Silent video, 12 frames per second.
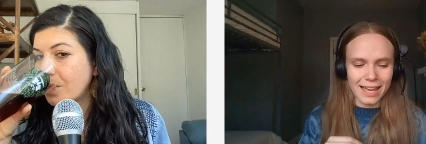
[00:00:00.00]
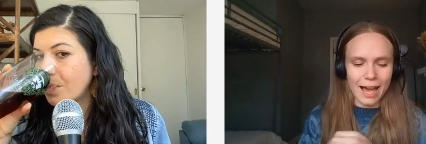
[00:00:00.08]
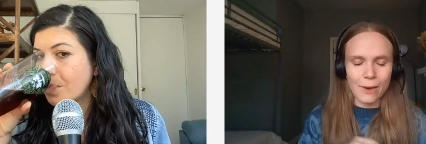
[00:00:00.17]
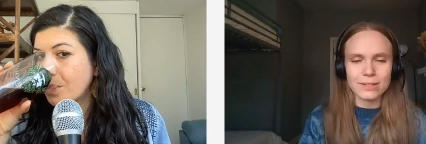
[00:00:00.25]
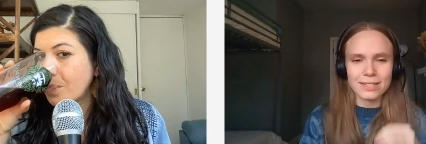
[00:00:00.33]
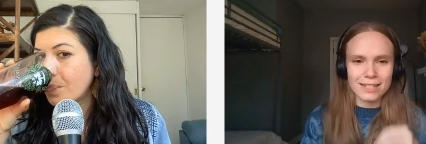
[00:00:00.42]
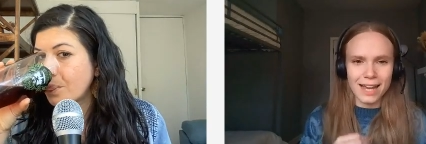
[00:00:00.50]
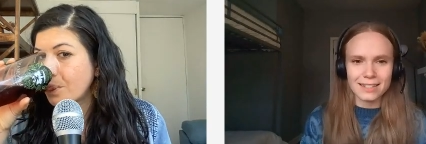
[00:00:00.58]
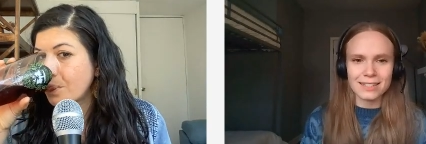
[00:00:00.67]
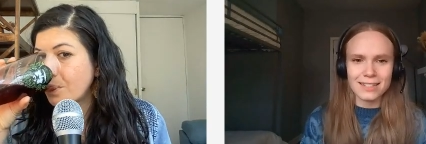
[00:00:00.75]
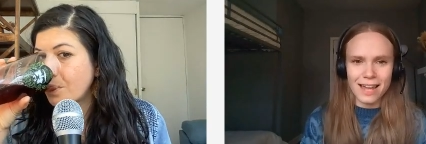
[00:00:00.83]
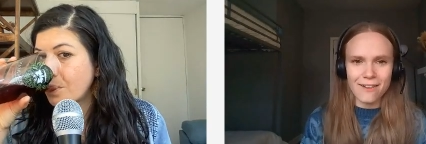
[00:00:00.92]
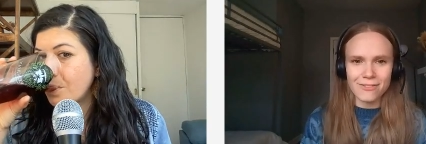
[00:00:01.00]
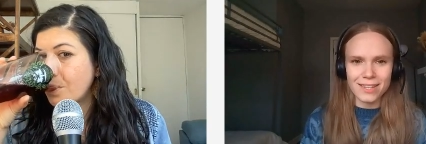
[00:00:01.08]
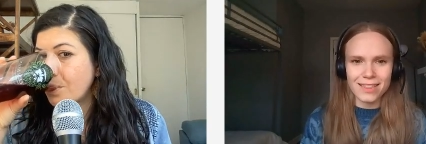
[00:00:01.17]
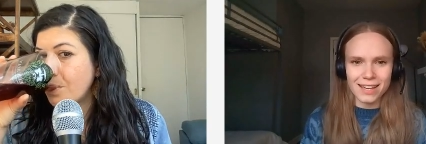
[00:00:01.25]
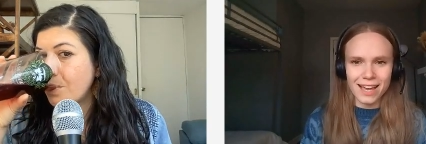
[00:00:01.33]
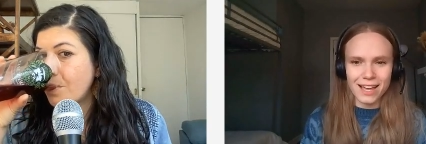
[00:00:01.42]
Speaker 1: how it's connected to
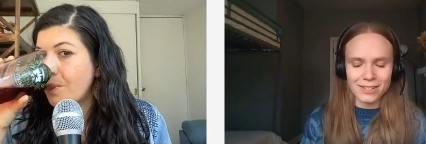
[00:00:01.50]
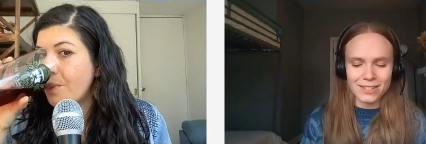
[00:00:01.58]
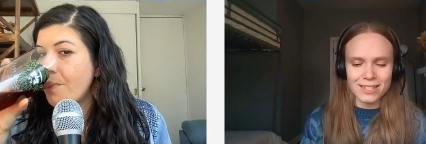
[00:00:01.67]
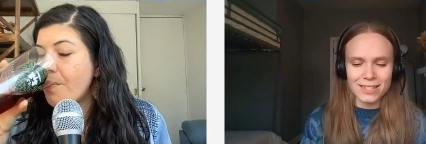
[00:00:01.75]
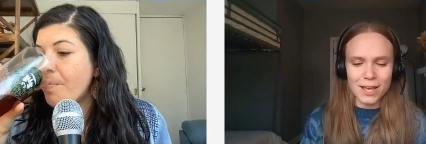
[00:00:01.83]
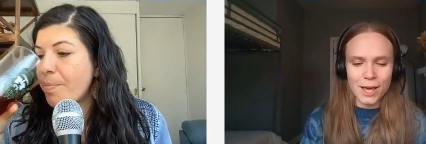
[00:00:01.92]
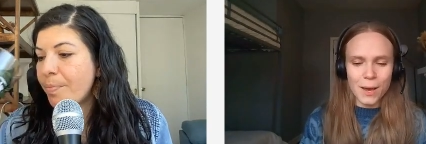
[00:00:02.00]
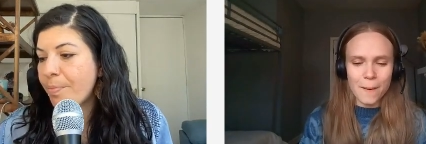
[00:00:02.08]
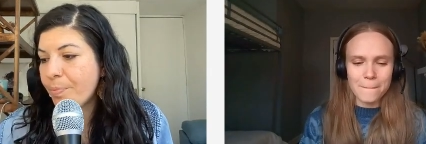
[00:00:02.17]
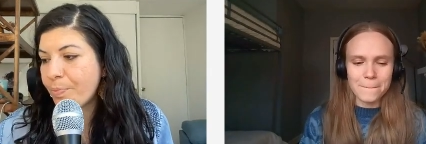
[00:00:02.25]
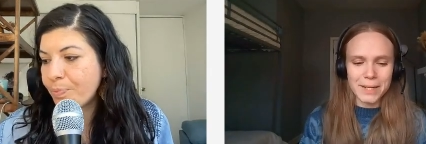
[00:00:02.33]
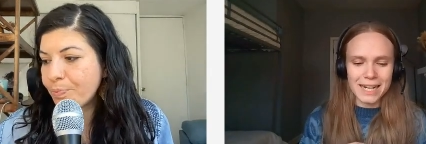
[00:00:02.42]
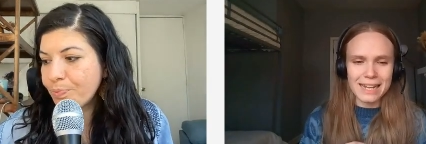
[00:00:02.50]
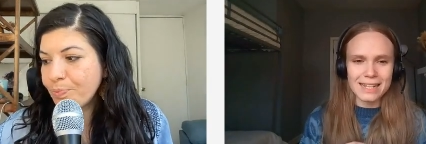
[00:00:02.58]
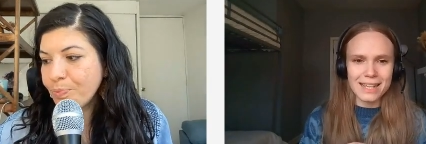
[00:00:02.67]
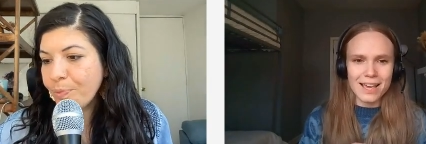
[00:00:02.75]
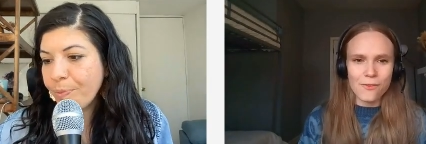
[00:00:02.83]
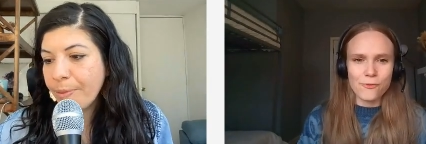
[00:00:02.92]
everything else, but
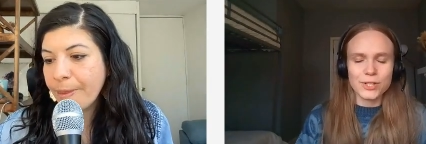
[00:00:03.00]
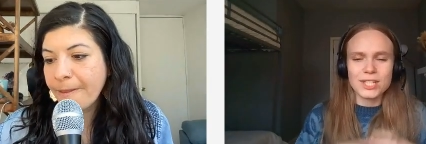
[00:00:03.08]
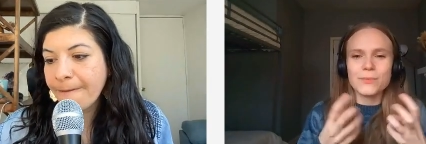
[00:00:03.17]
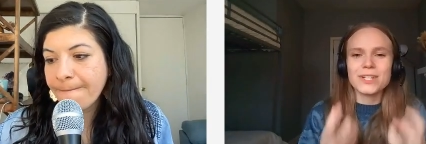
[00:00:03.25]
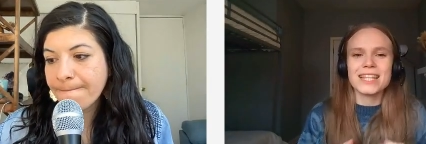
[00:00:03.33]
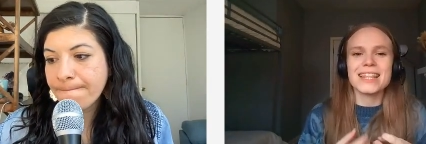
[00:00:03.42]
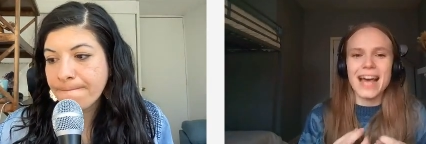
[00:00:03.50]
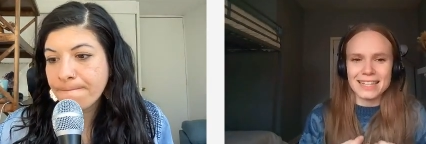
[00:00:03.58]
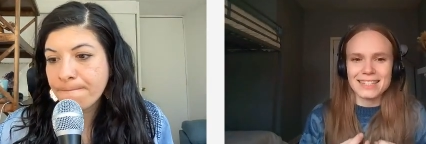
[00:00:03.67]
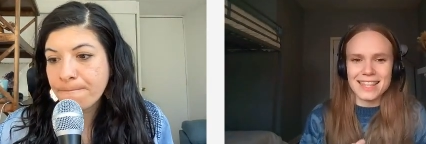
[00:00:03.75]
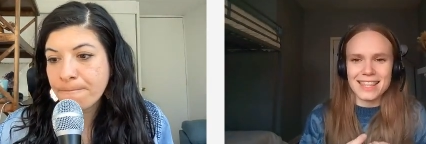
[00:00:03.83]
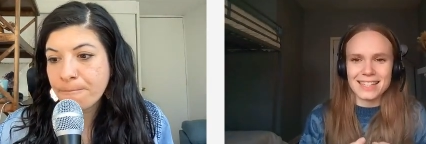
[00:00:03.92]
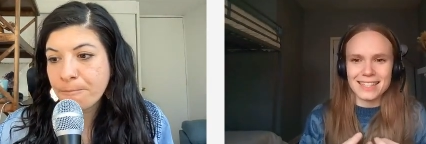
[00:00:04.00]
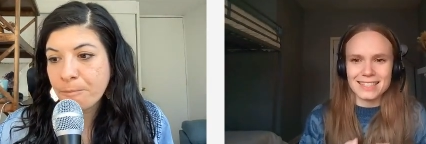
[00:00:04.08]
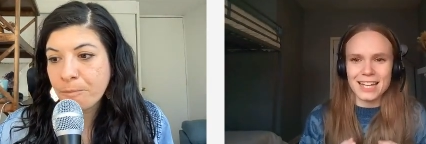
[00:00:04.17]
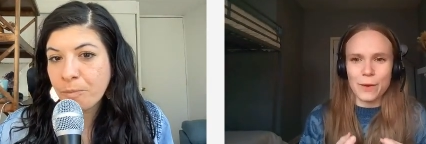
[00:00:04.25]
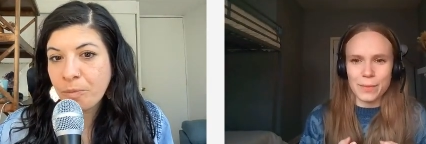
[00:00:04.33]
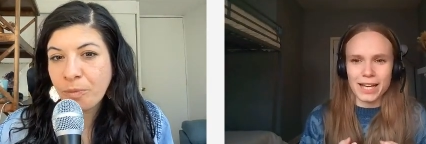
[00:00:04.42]
it for some reason that's the thing
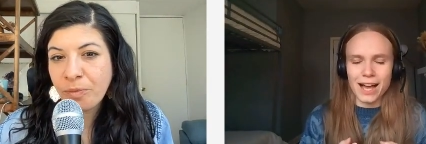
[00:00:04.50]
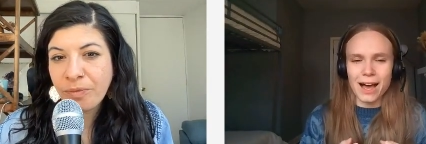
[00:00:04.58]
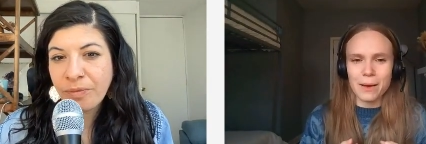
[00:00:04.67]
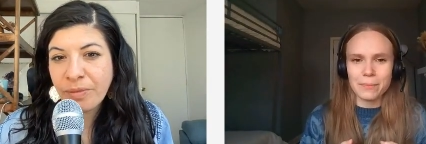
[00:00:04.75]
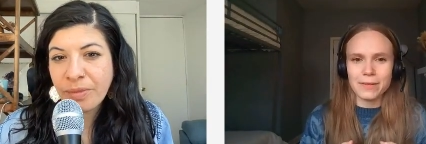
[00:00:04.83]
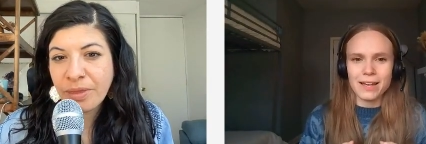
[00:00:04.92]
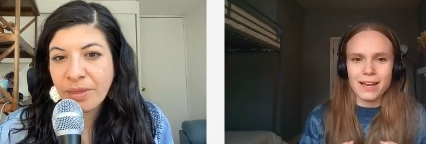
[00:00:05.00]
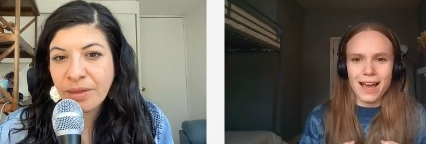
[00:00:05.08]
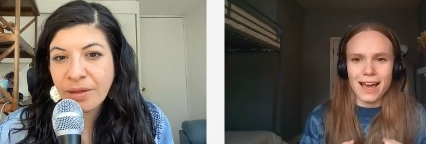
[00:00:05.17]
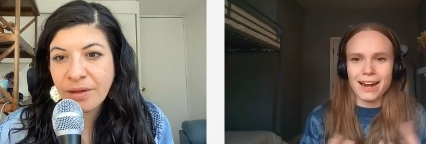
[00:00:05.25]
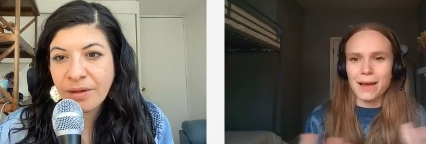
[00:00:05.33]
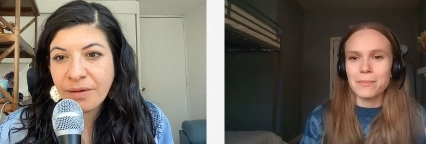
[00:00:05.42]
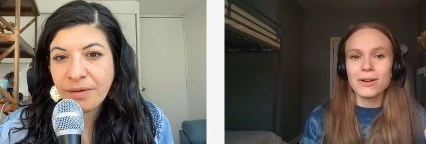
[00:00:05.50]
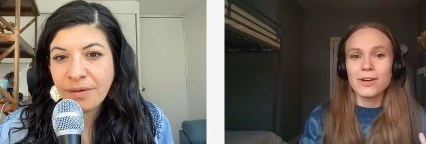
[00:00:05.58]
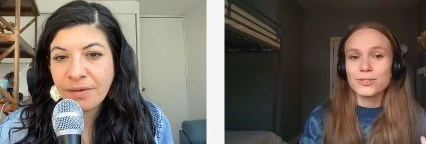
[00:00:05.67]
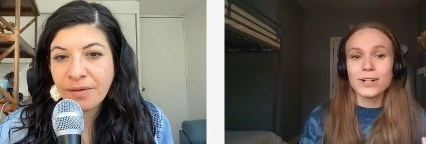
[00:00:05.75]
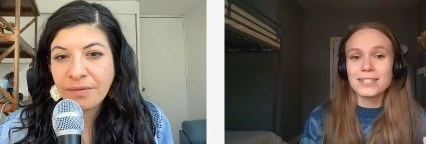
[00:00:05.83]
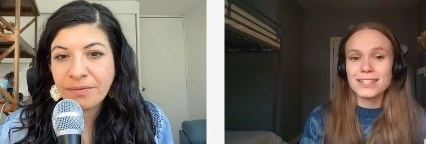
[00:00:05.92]
that's coming up. And I'm
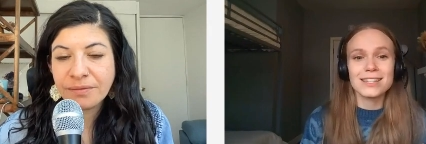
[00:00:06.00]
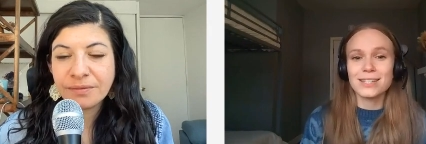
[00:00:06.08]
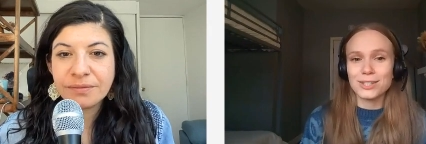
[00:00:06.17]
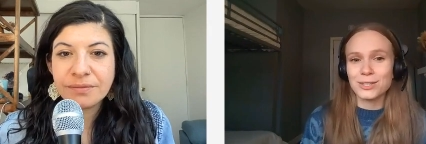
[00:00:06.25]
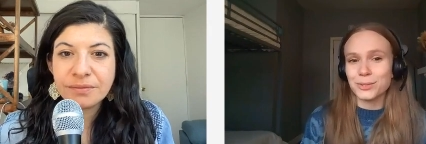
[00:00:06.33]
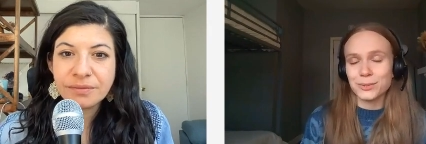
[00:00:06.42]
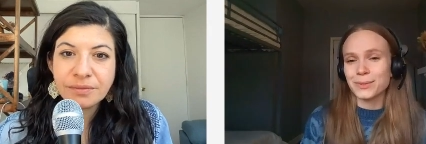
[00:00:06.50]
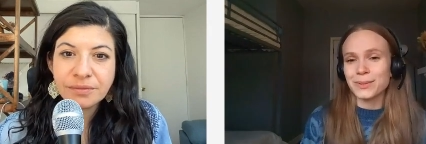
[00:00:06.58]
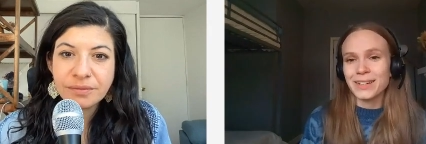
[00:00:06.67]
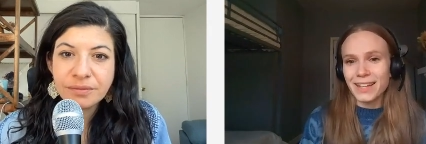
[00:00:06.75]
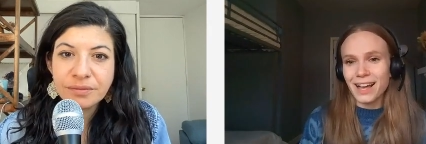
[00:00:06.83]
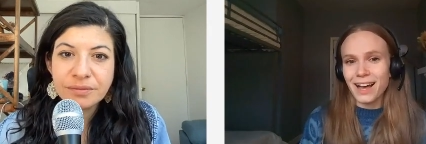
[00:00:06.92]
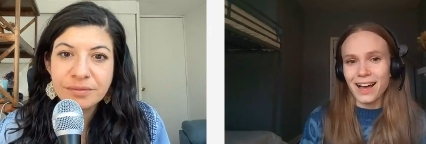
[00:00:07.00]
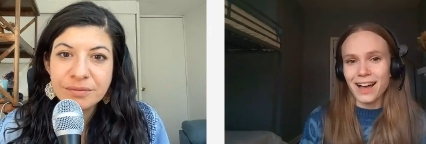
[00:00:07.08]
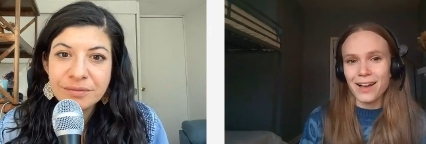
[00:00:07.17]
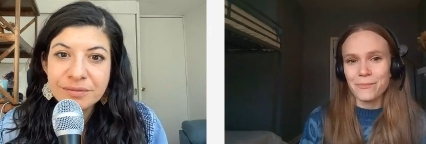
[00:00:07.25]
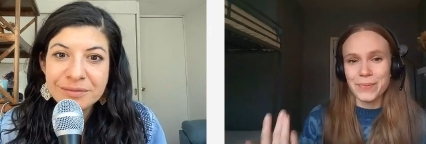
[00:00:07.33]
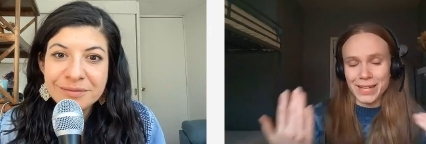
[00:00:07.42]
trusting that you
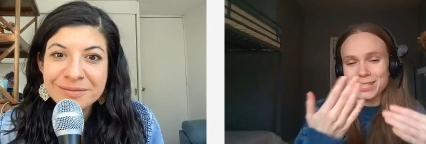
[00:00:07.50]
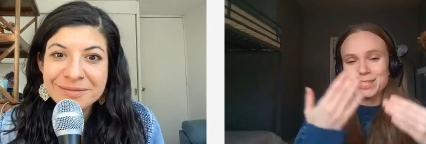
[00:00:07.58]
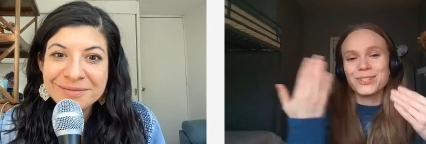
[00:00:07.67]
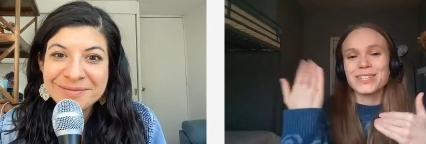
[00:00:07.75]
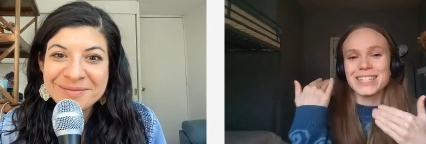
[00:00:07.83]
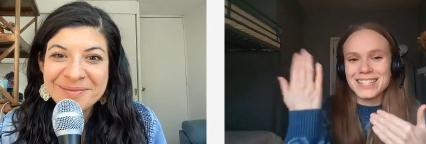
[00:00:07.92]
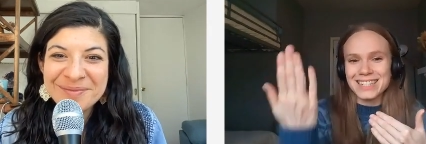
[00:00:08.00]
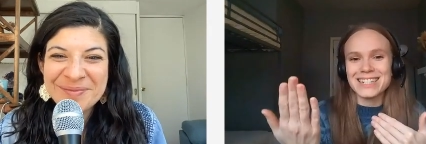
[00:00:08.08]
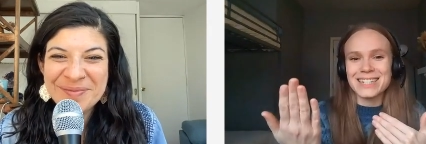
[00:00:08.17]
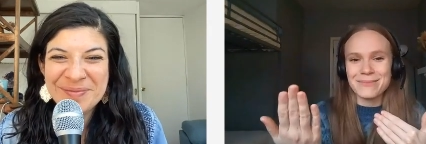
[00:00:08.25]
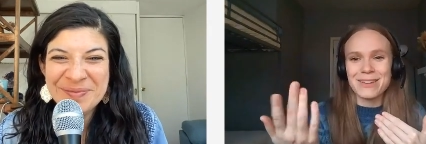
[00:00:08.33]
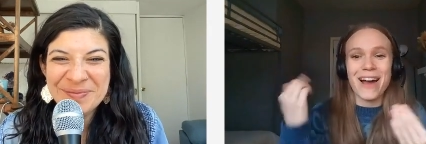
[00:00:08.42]
because you're listening to me